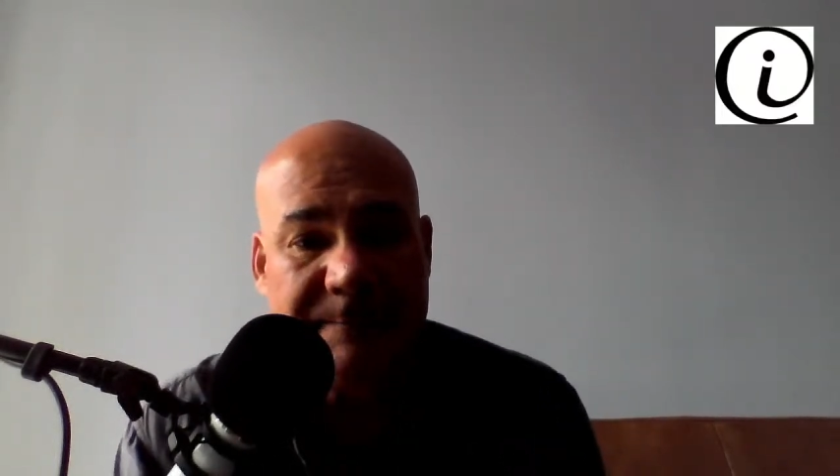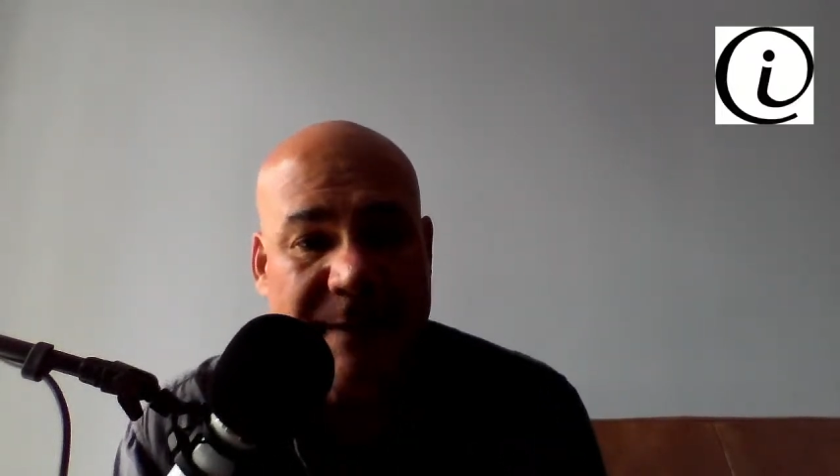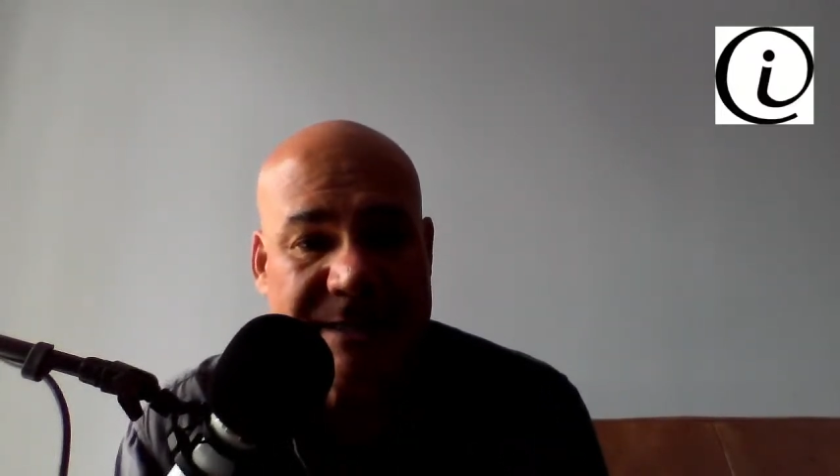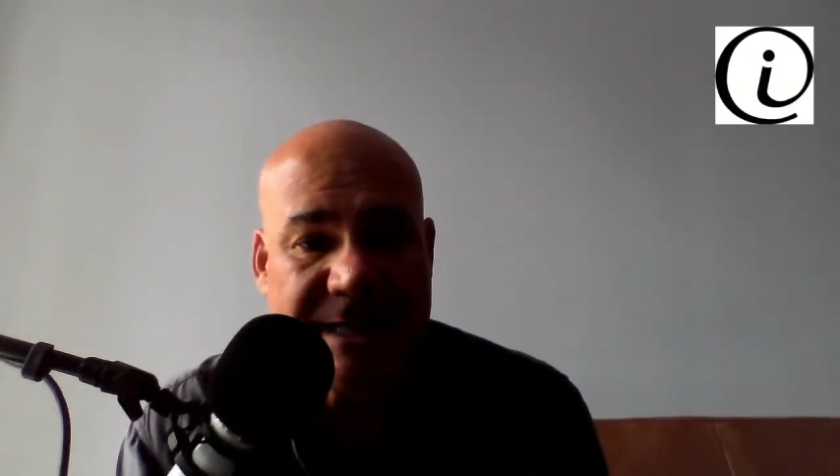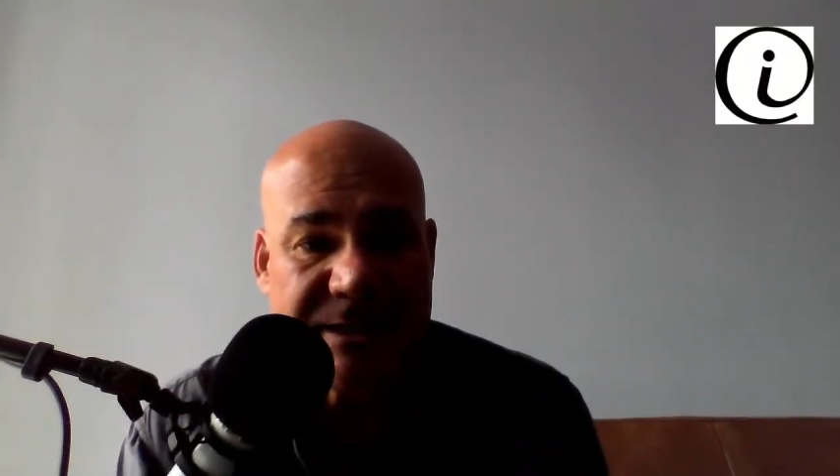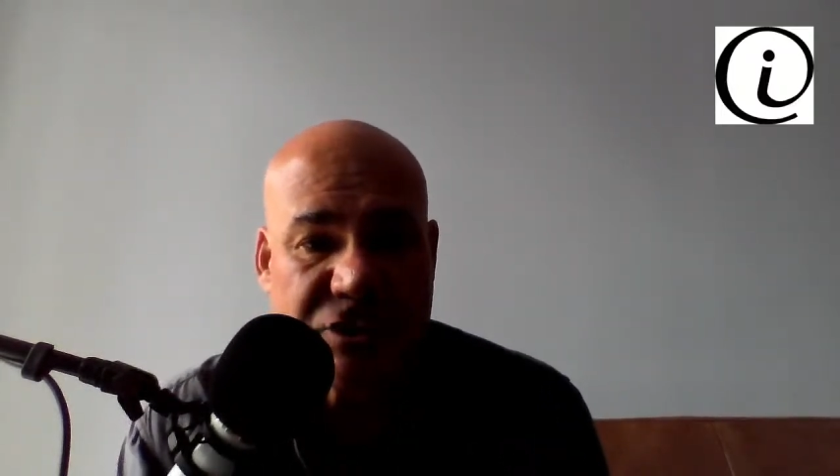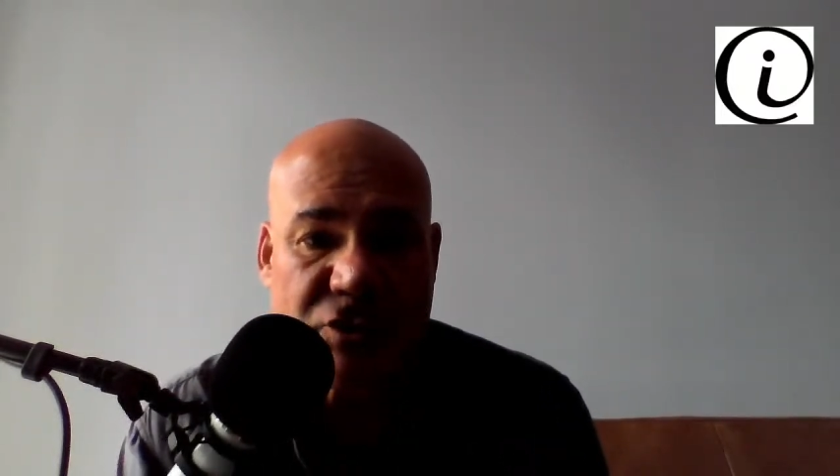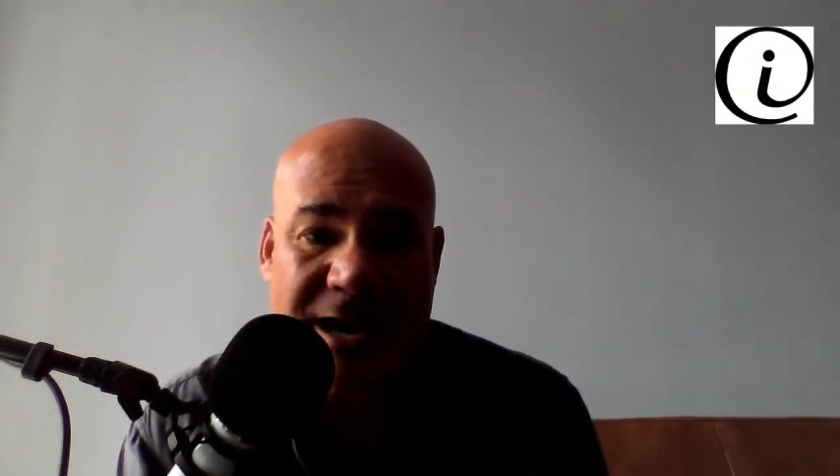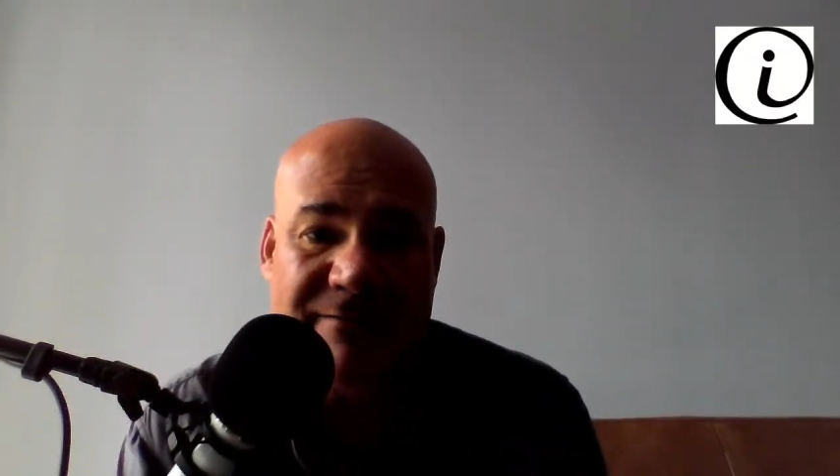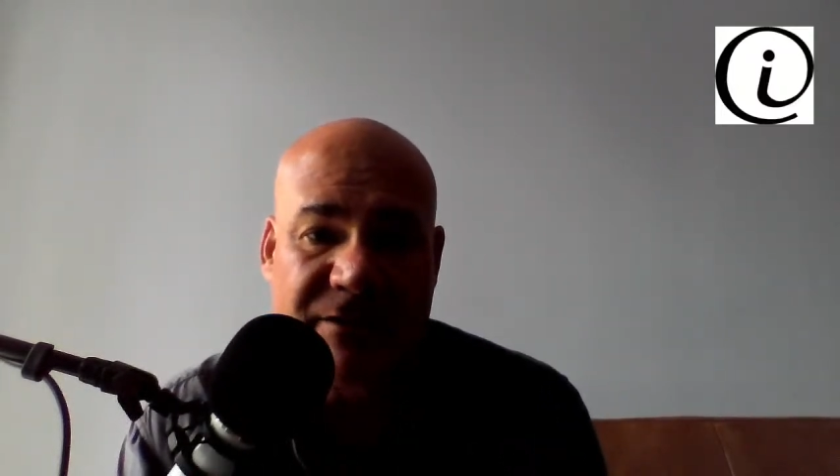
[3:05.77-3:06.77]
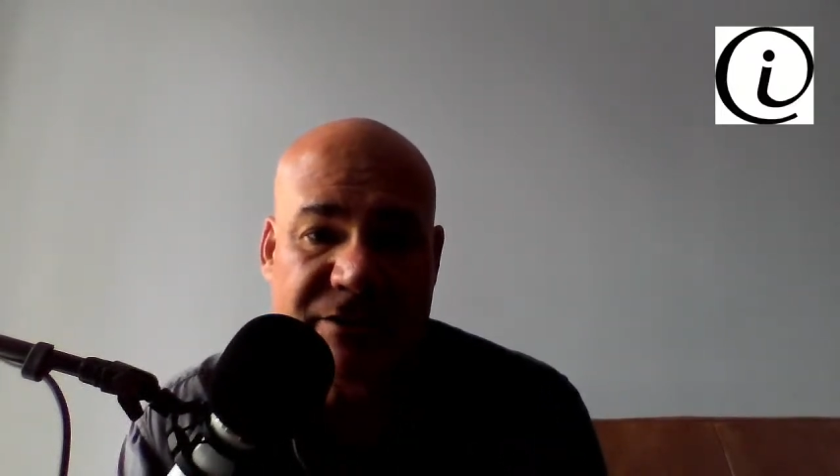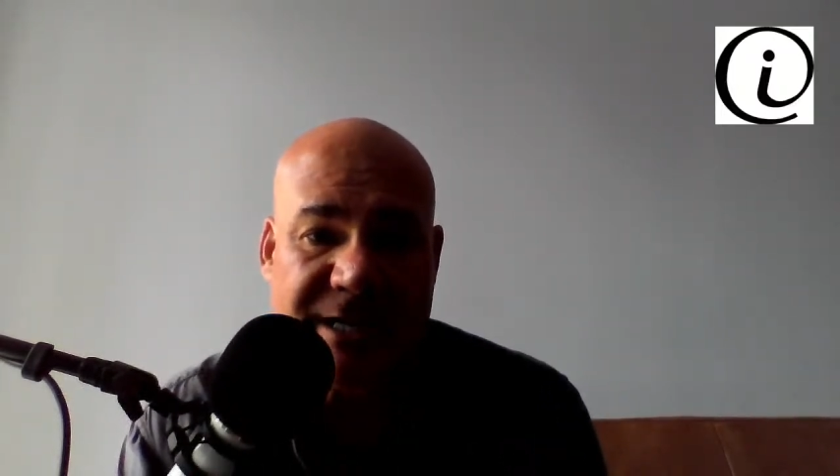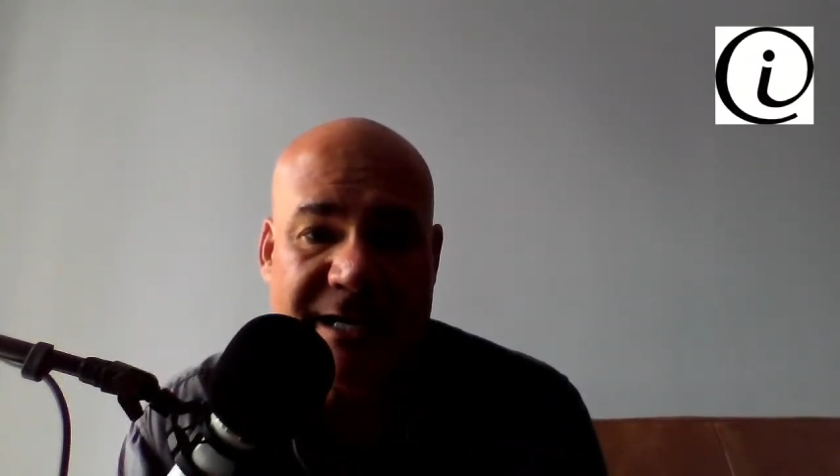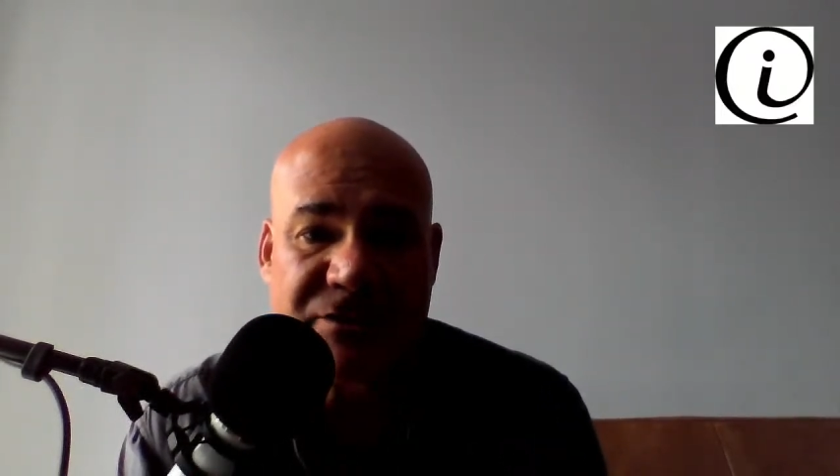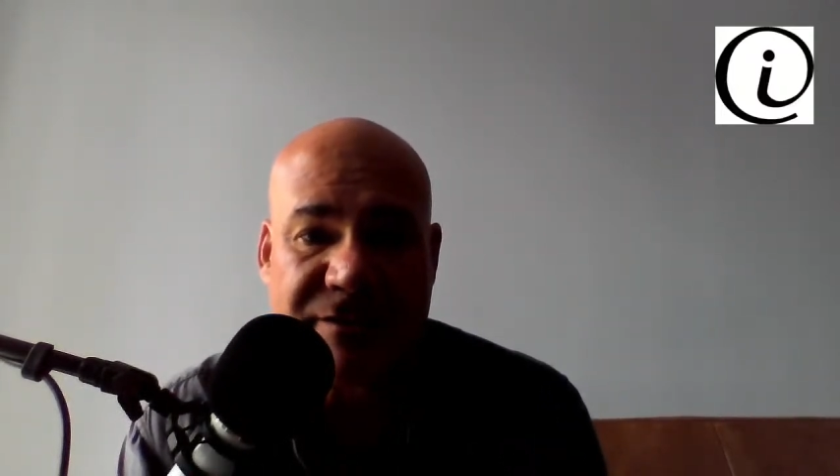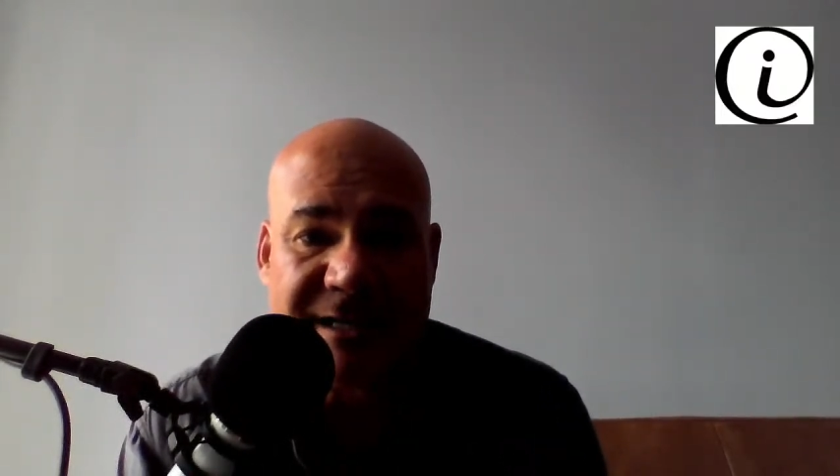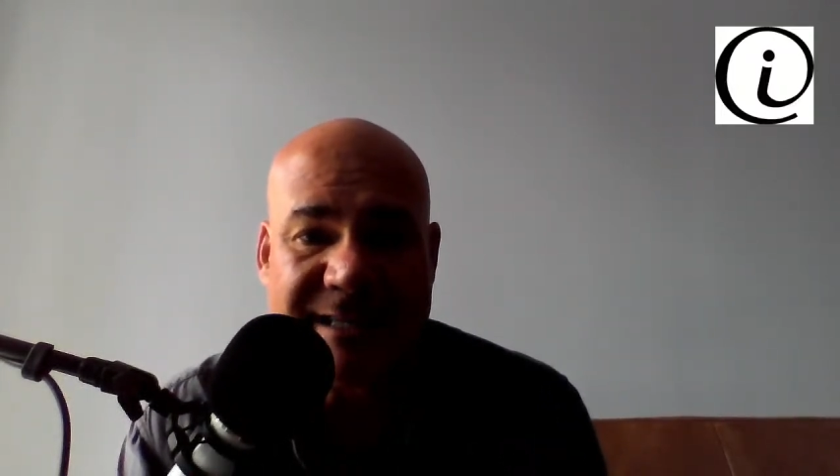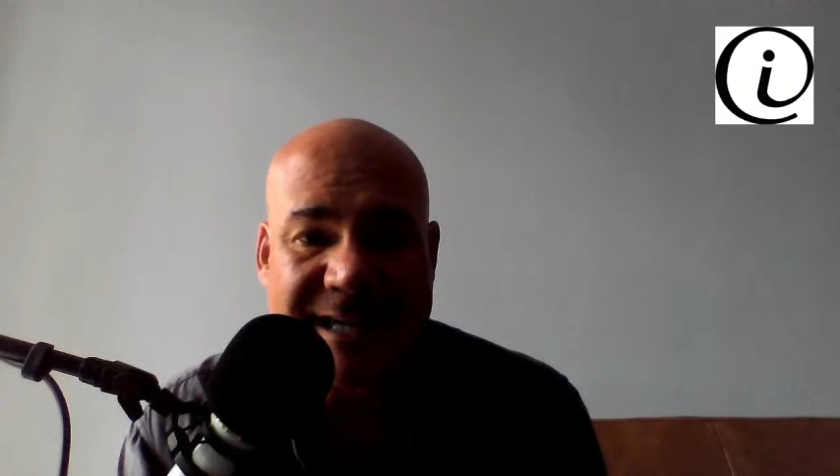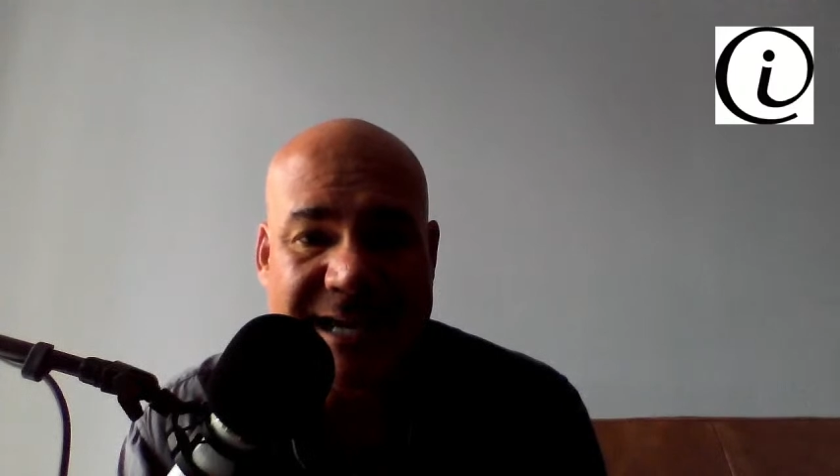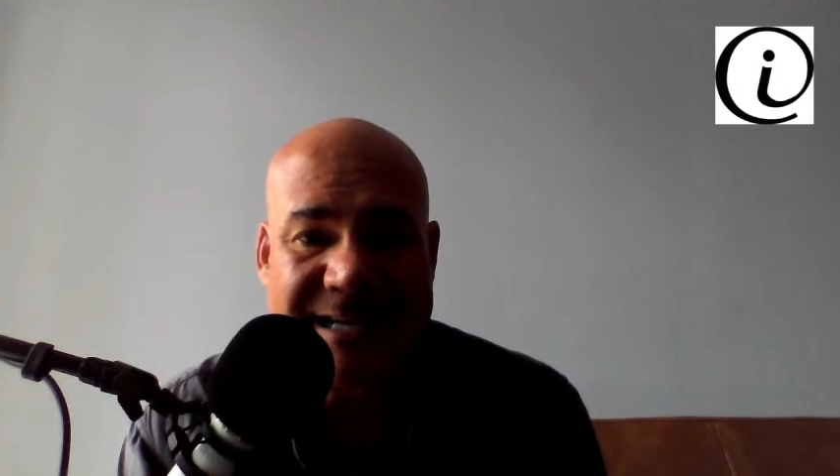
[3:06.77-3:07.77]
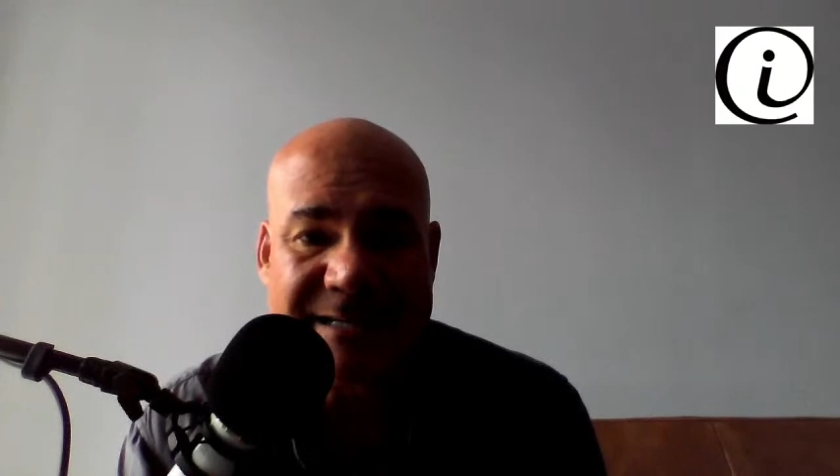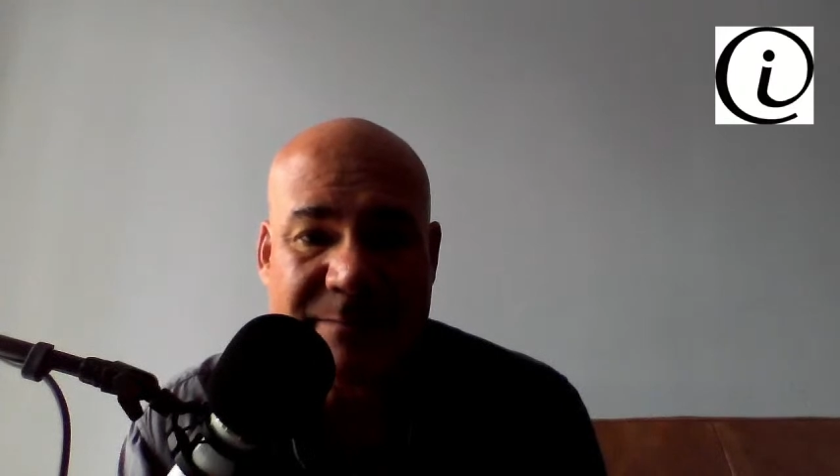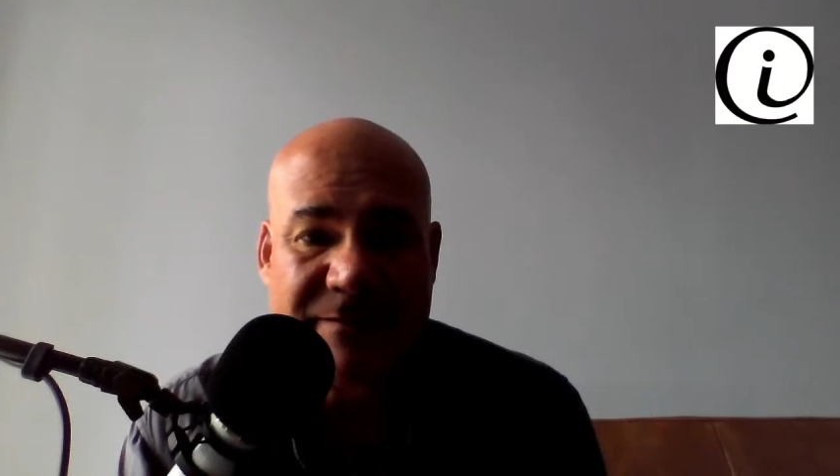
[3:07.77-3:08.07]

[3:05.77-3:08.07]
it says, travelers entering the Kingdom